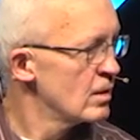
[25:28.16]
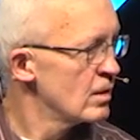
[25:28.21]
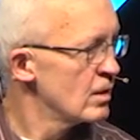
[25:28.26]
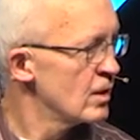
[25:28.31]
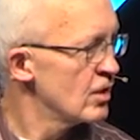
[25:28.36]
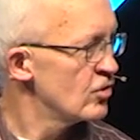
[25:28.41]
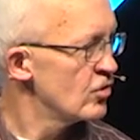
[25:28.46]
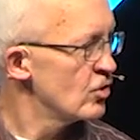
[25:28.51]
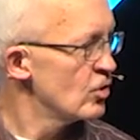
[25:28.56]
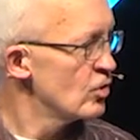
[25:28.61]

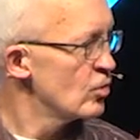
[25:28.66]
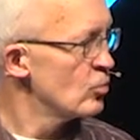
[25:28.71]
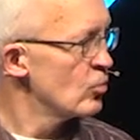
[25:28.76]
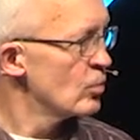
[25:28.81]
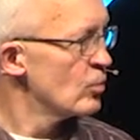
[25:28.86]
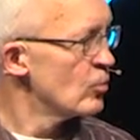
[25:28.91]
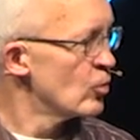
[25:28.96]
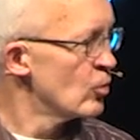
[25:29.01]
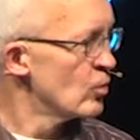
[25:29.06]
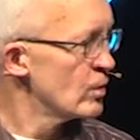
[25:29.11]
You see, you were
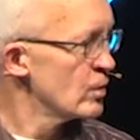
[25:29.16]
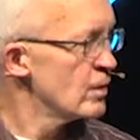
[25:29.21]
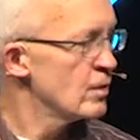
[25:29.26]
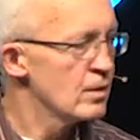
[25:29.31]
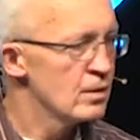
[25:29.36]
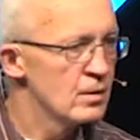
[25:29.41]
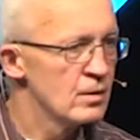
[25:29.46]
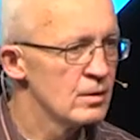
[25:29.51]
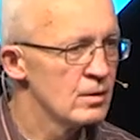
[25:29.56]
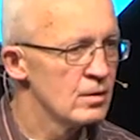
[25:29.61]
born
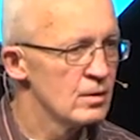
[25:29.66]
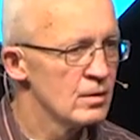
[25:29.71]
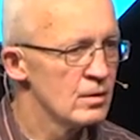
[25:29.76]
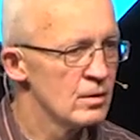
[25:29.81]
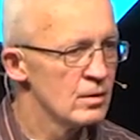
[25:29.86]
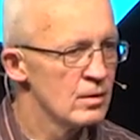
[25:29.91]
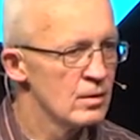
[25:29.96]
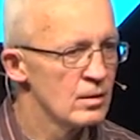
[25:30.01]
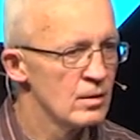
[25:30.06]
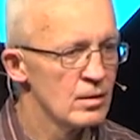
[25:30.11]

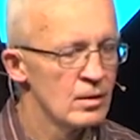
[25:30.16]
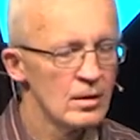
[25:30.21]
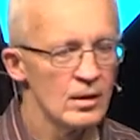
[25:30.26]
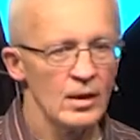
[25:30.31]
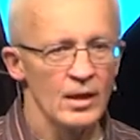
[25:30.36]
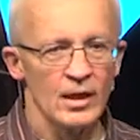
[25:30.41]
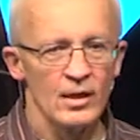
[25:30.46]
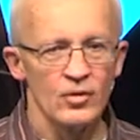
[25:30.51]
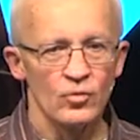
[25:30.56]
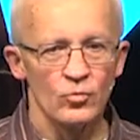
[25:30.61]
in